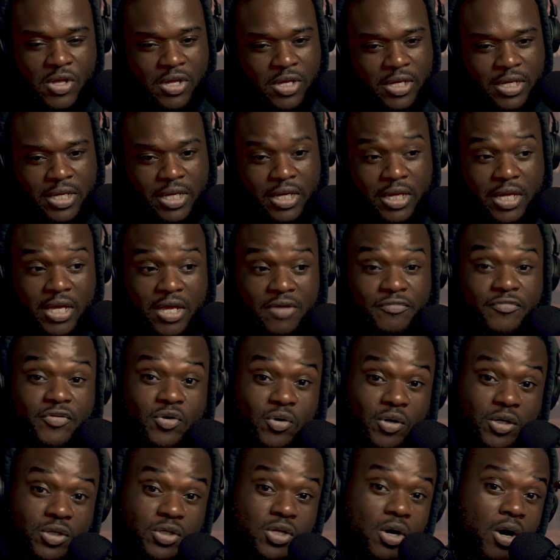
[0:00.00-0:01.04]
If you're a
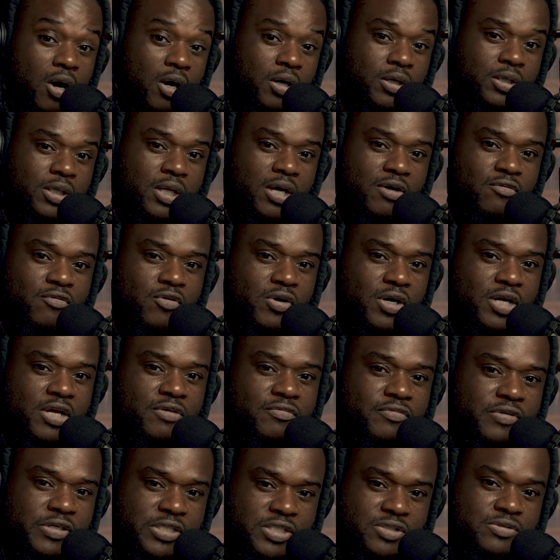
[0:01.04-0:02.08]
dog lover and if
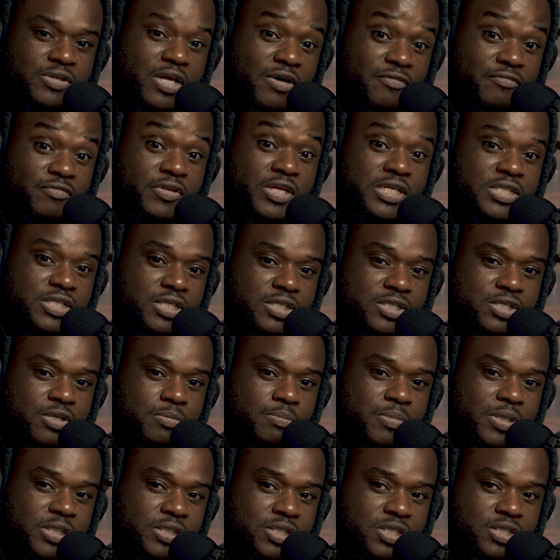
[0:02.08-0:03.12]
this is the
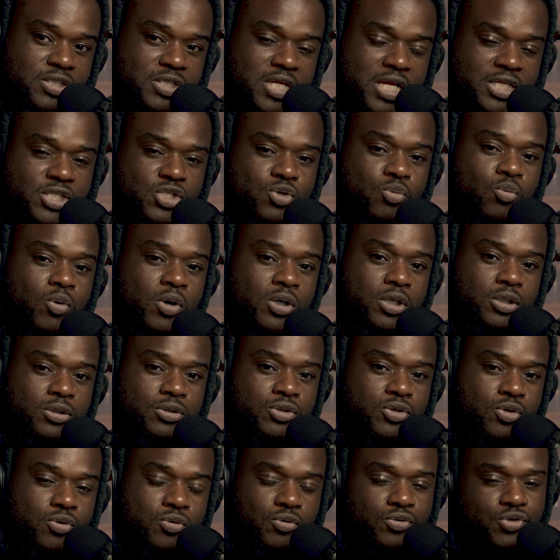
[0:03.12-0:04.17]
business that you want to
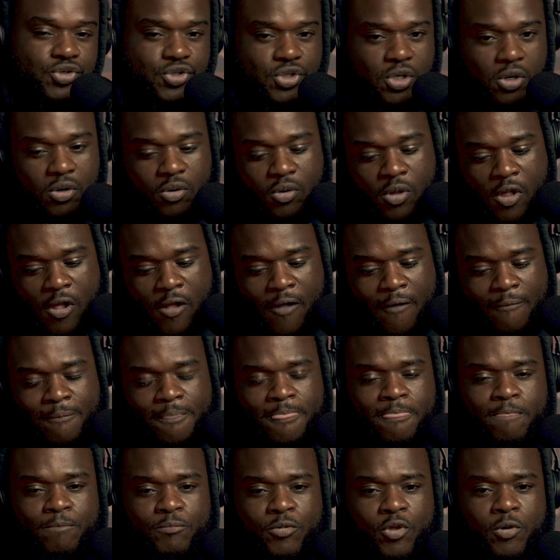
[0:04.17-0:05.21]
do, so
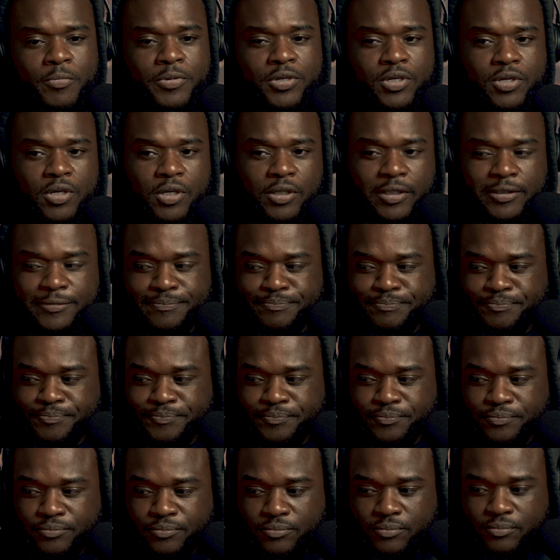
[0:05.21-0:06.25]
you'll be good.
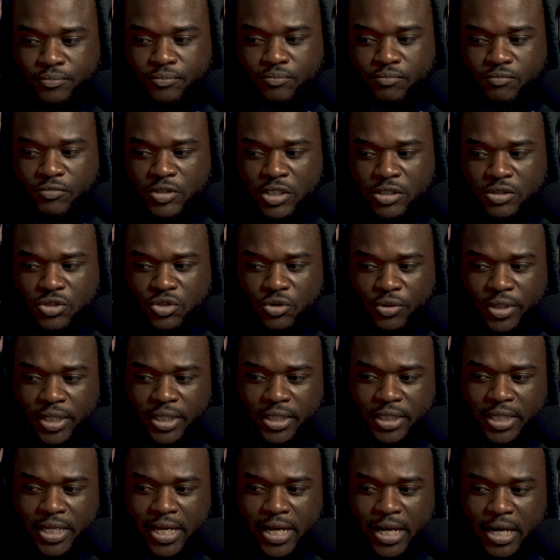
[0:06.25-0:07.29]
So then
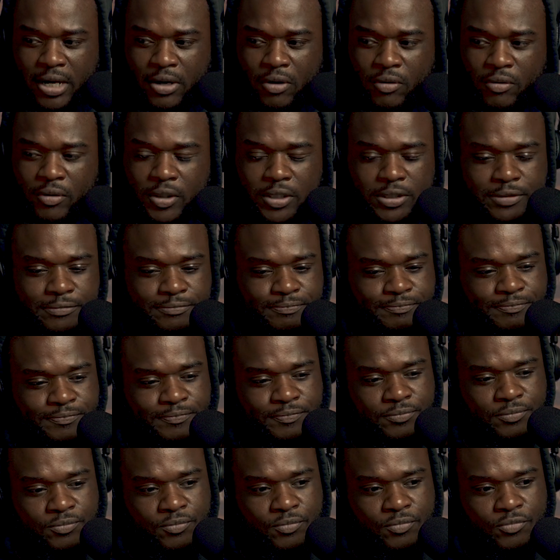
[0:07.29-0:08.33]
now
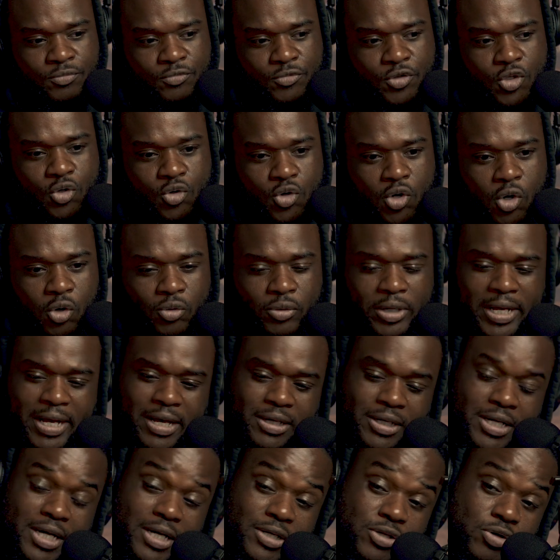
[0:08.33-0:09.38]
you
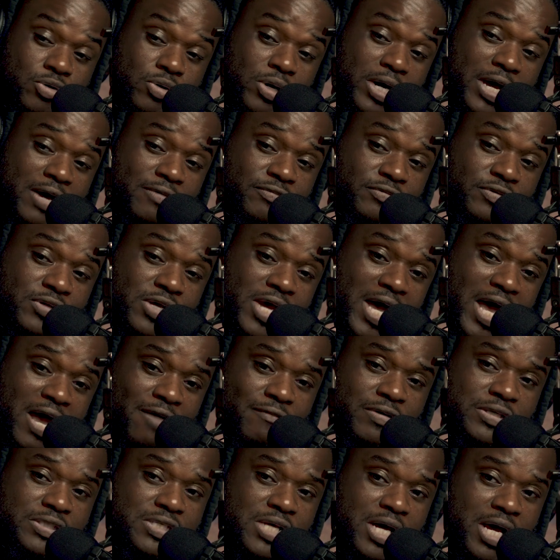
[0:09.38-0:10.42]
have to
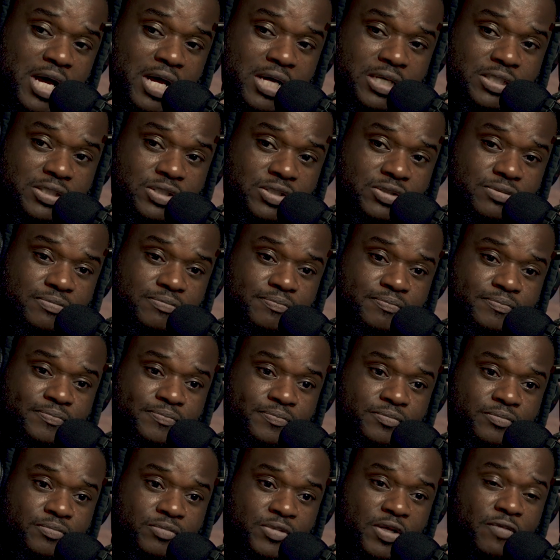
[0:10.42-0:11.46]
advertise.
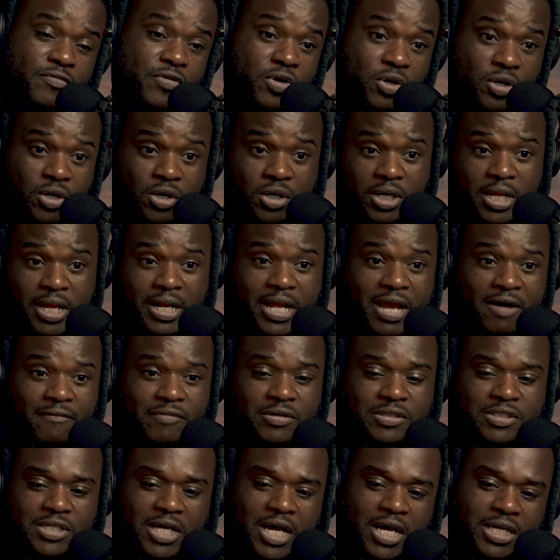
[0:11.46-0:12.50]
If you're good at
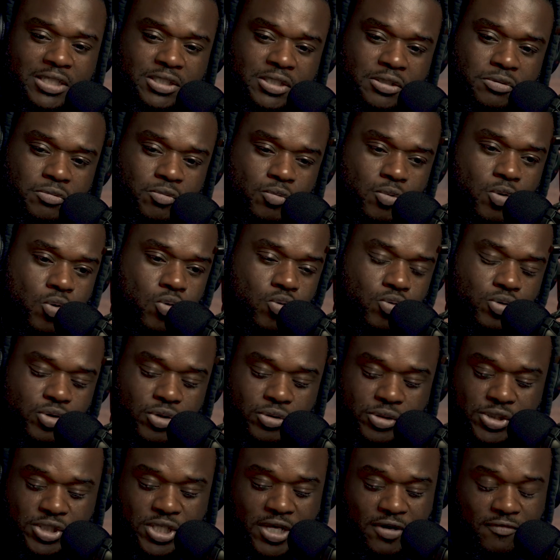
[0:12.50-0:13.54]
advertising, you
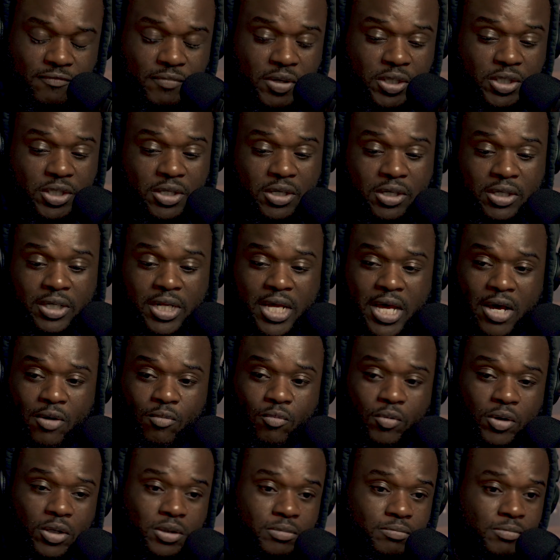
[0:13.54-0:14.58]
save money on that
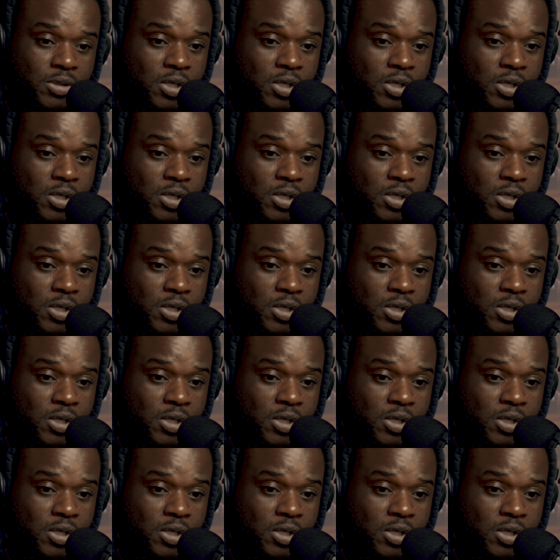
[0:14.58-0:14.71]
one.